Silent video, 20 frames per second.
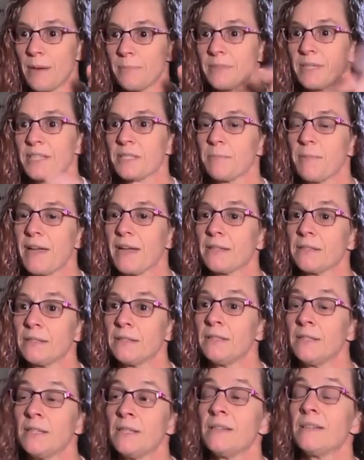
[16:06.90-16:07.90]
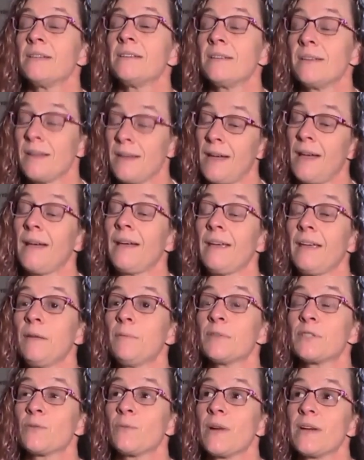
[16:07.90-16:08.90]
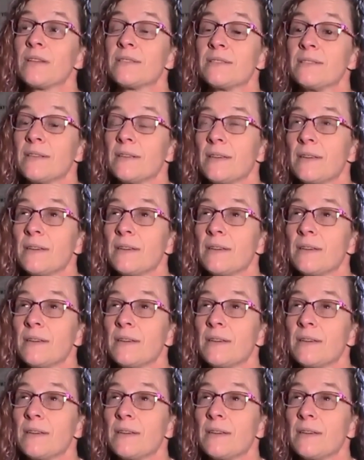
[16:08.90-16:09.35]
suspect, yeah, he was arrested